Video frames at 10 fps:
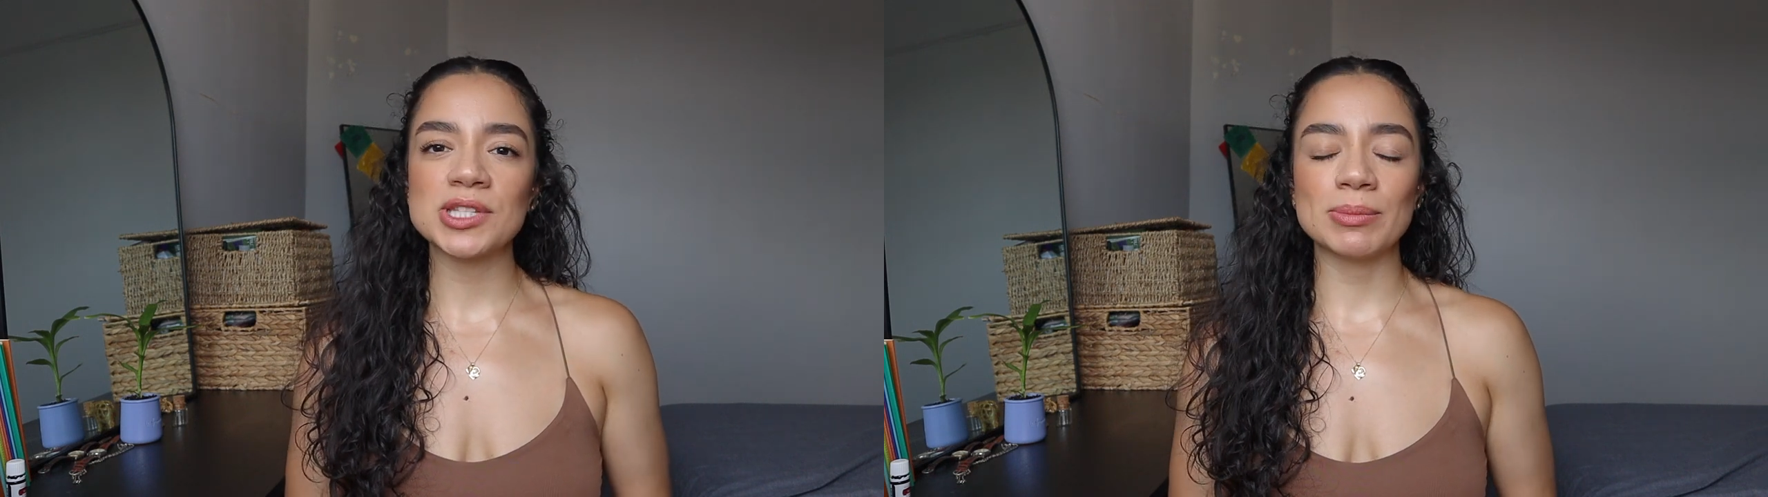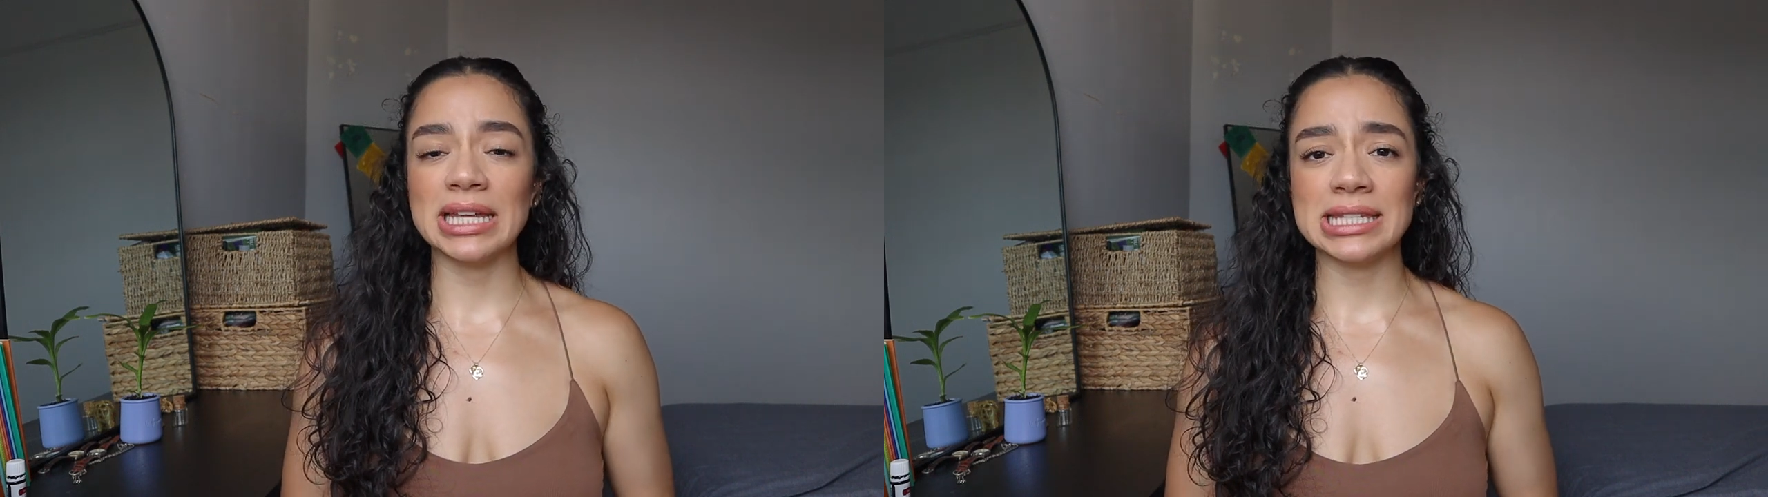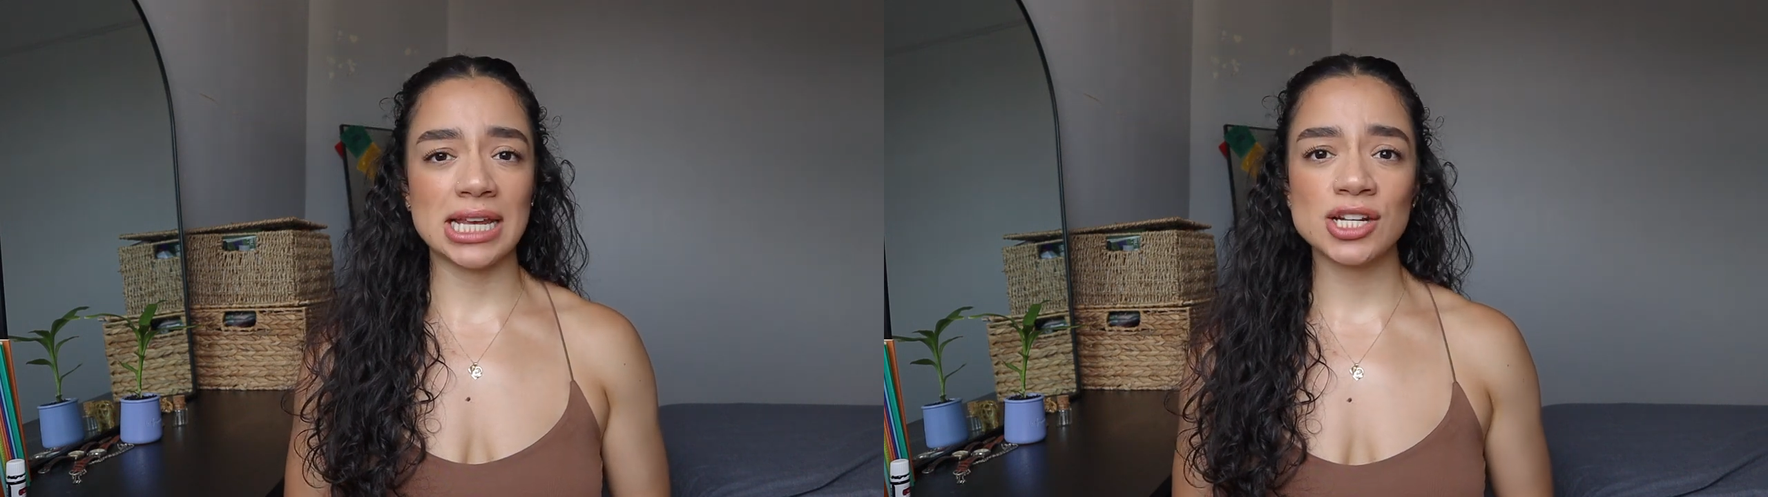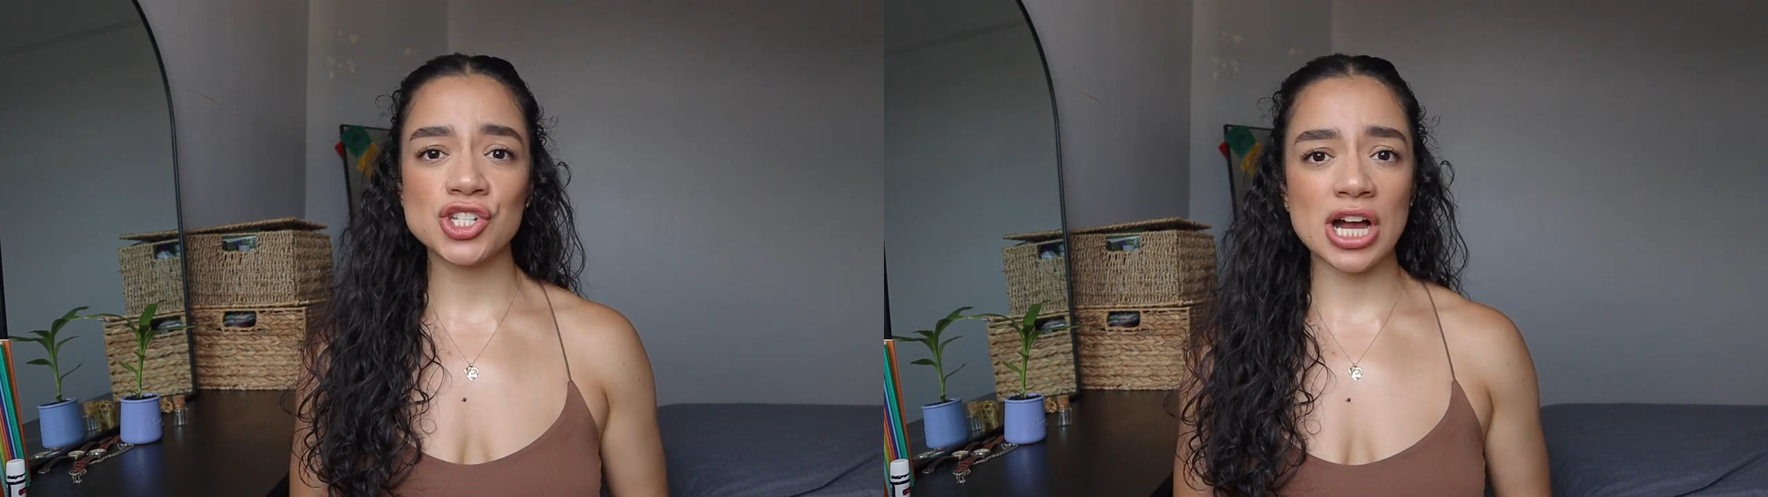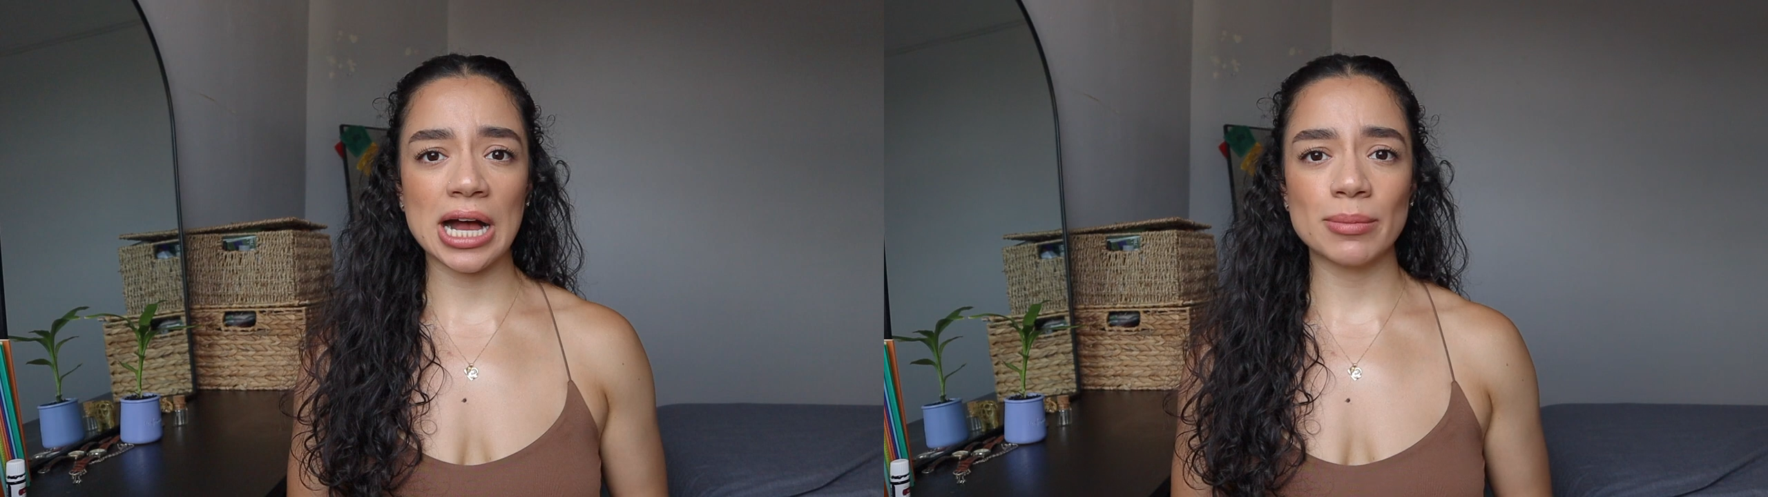to maintain a
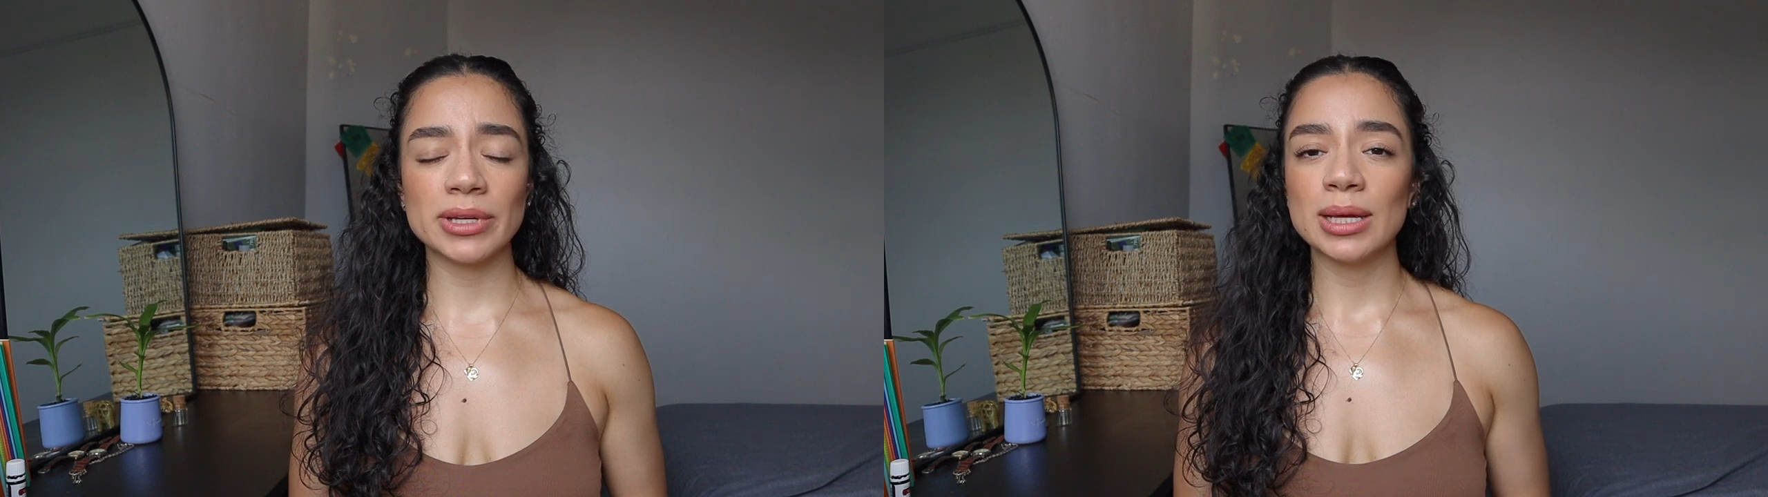job